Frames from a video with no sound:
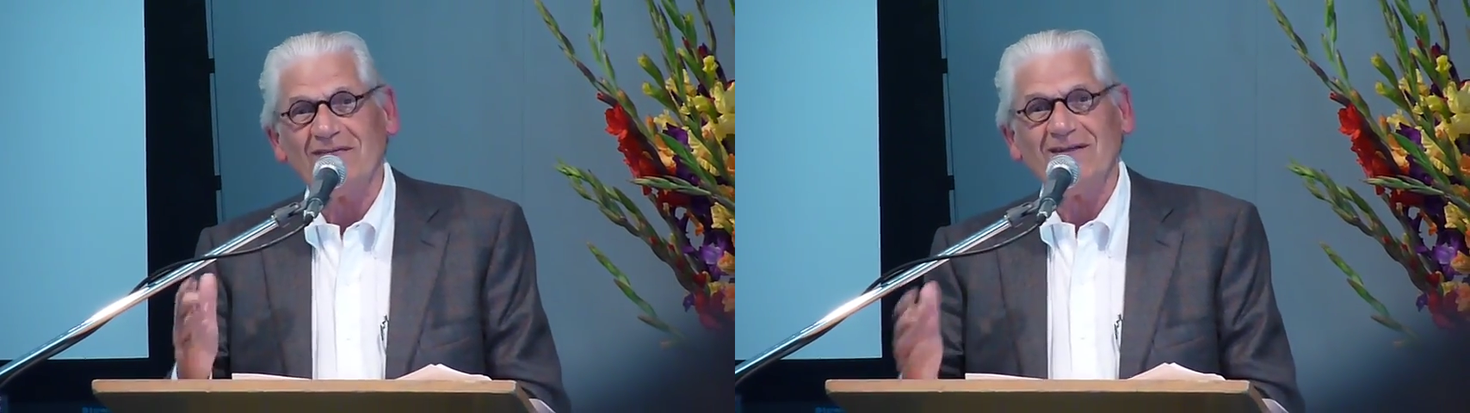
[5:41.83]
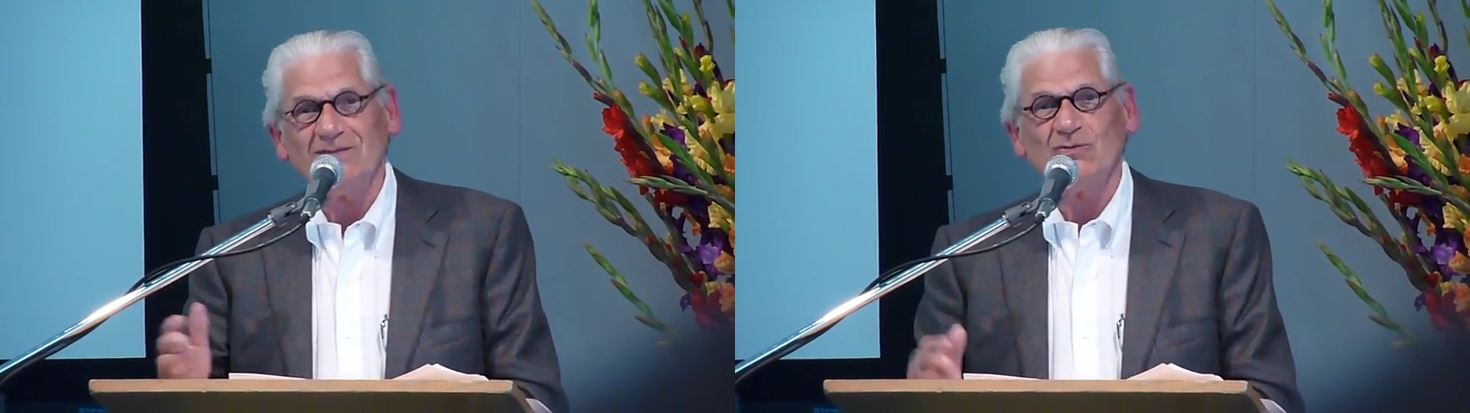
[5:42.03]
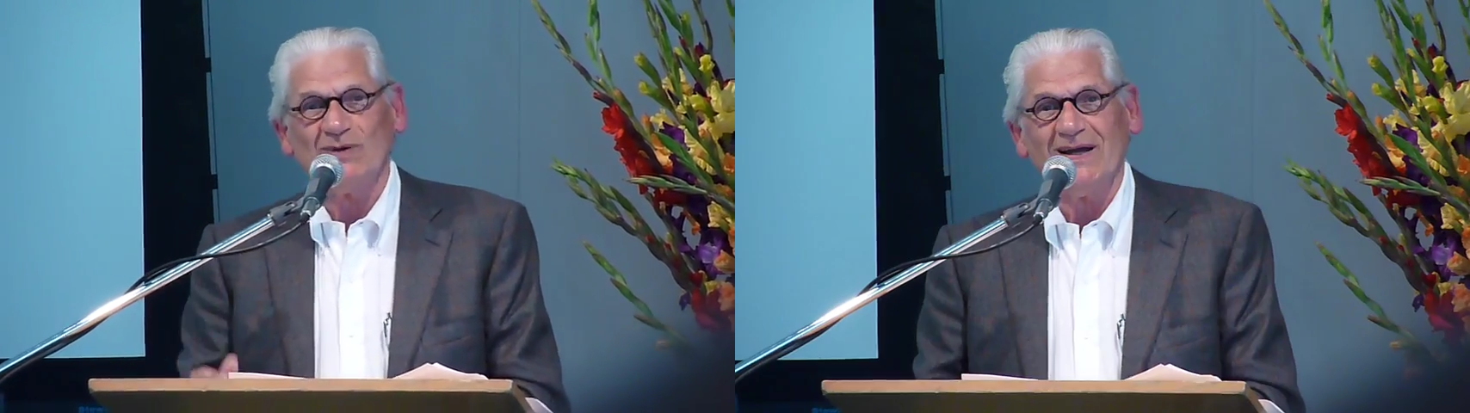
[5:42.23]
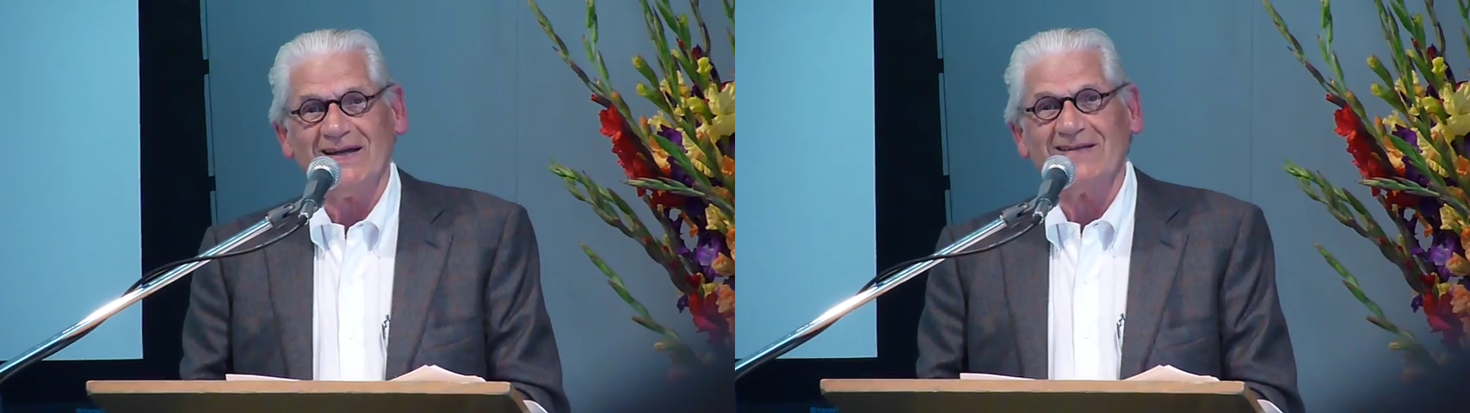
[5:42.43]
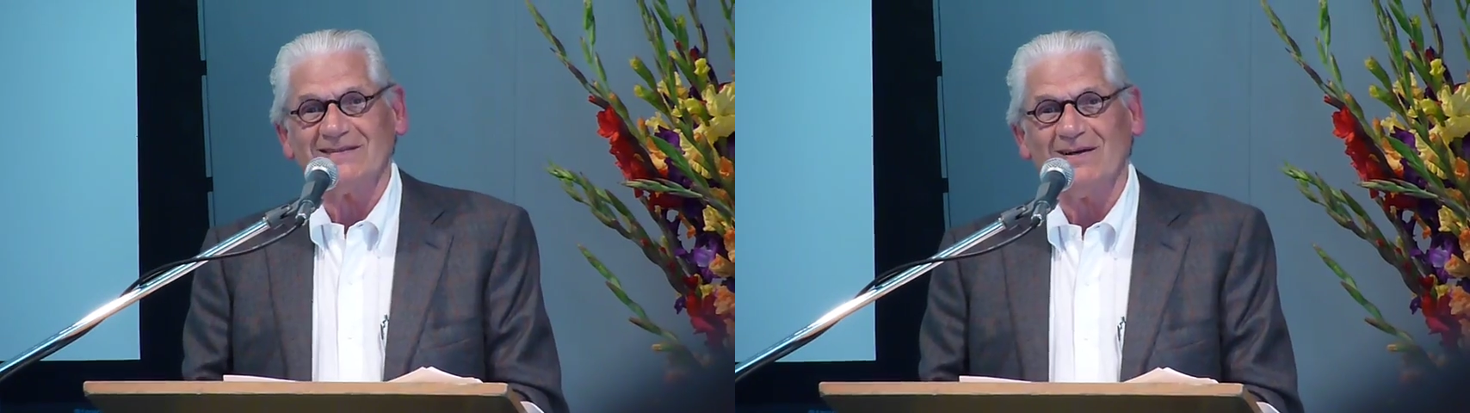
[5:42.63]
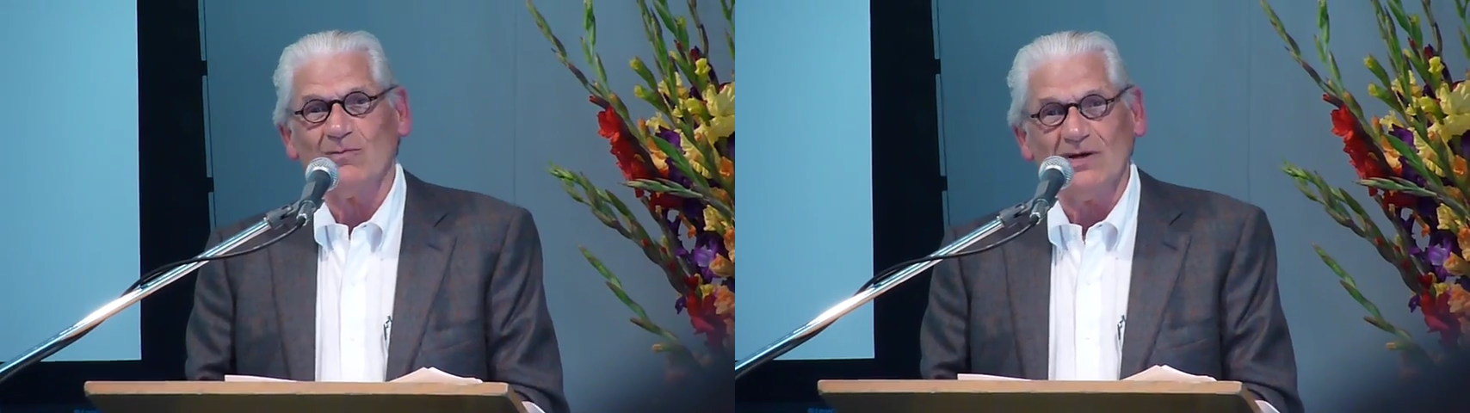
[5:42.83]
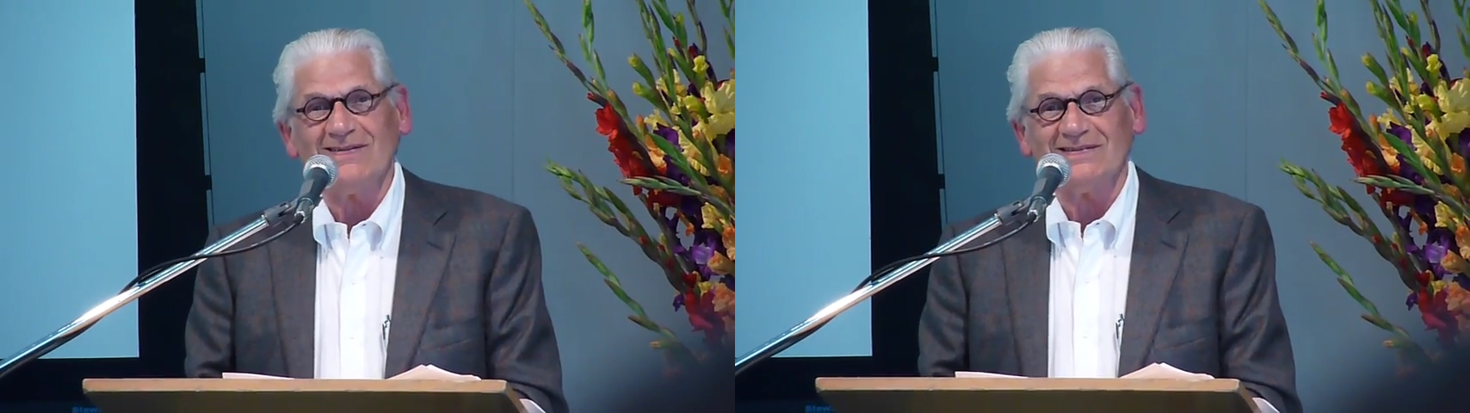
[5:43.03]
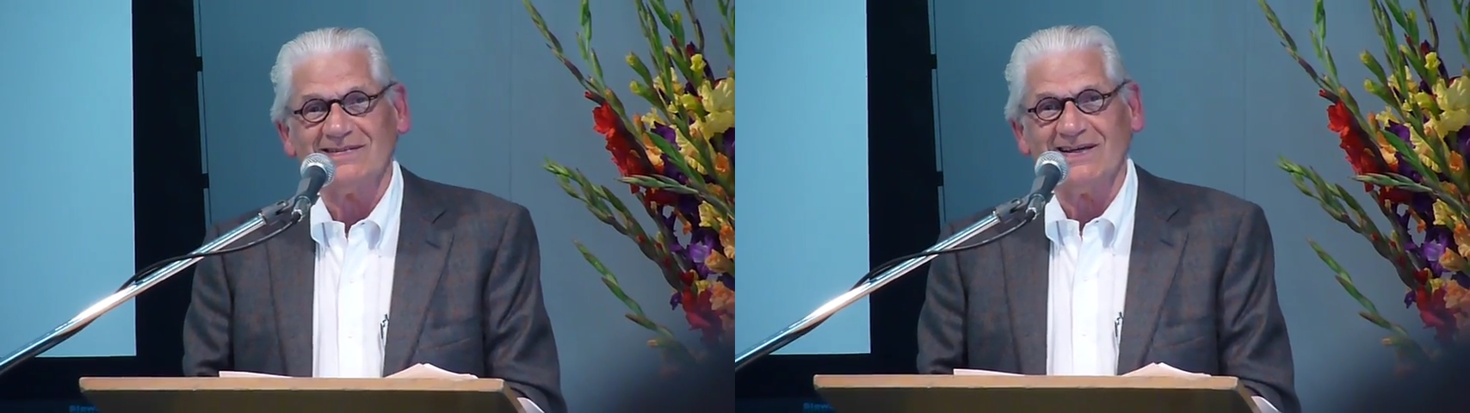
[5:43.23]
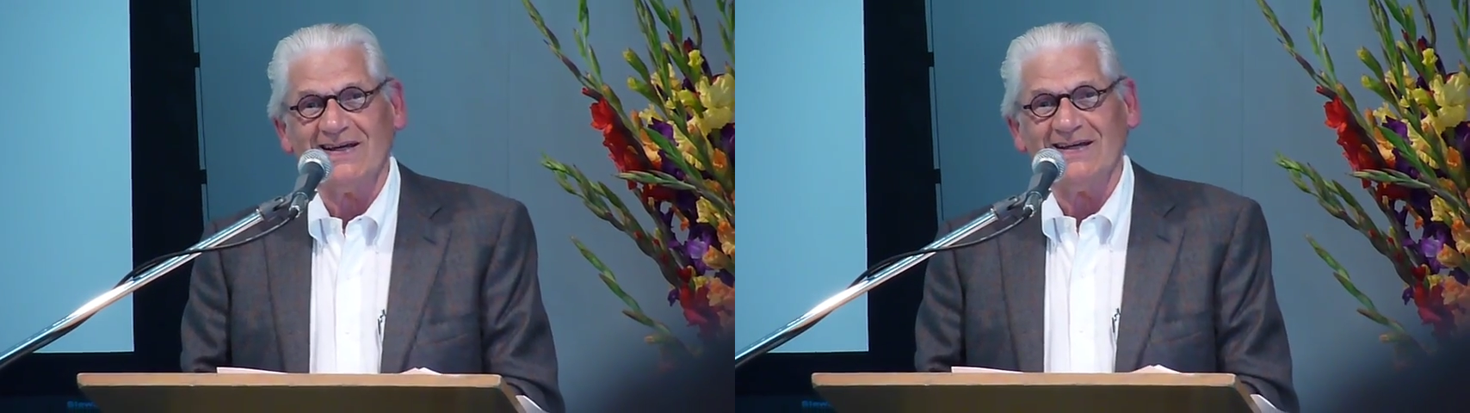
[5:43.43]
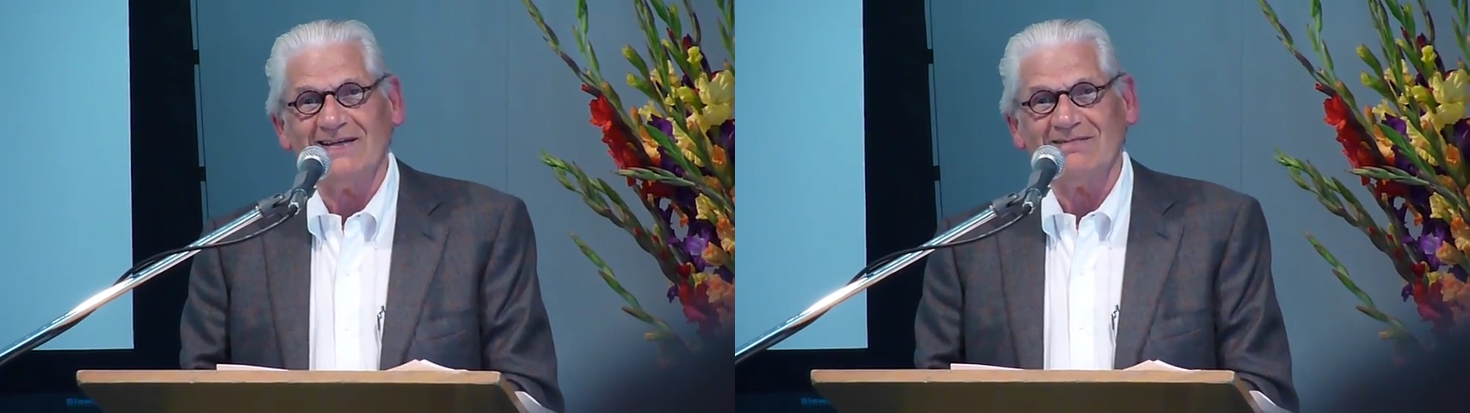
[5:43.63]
here's what I guess I want to say,